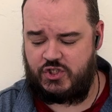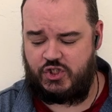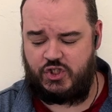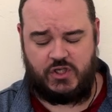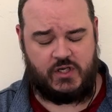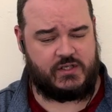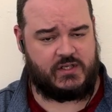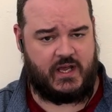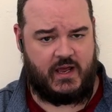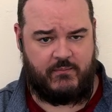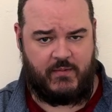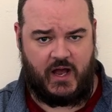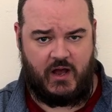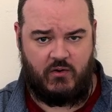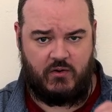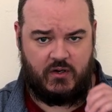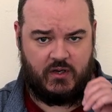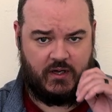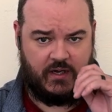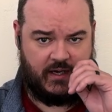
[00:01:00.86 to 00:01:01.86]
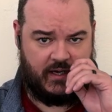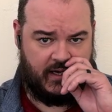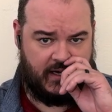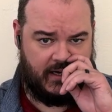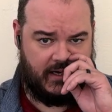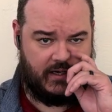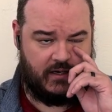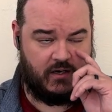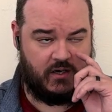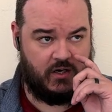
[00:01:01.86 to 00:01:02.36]
just came out
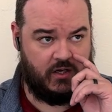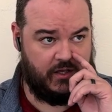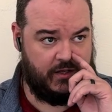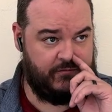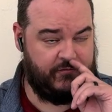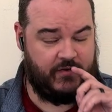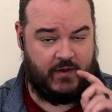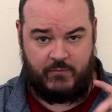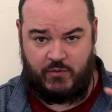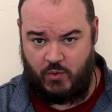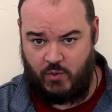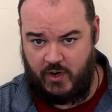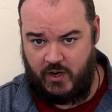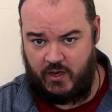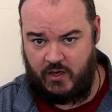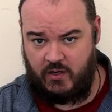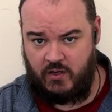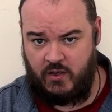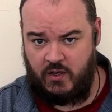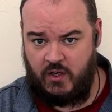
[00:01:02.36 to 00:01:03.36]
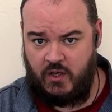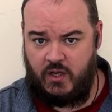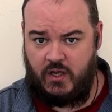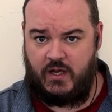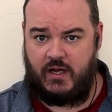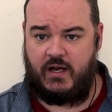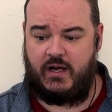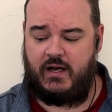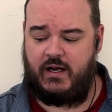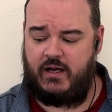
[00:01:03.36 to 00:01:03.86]
early February.
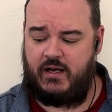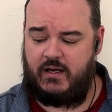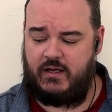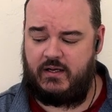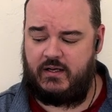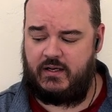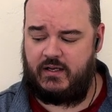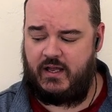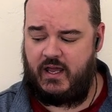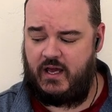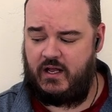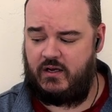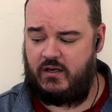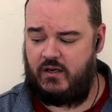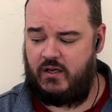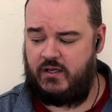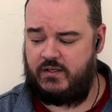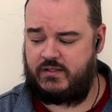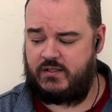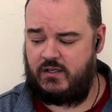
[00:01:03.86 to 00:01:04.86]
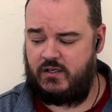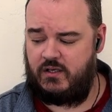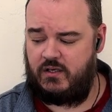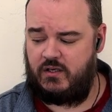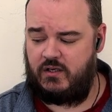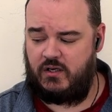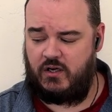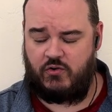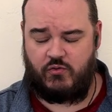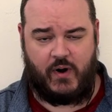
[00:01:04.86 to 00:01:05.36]
Again, it's
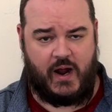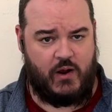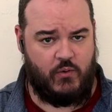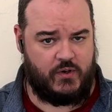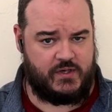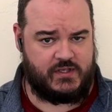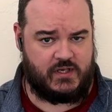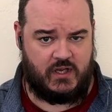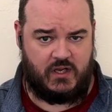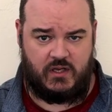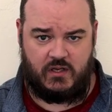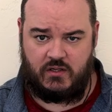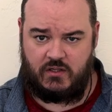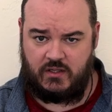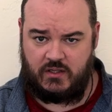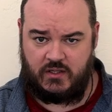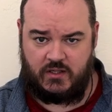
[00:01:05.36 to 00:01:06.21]
a rye whiskey.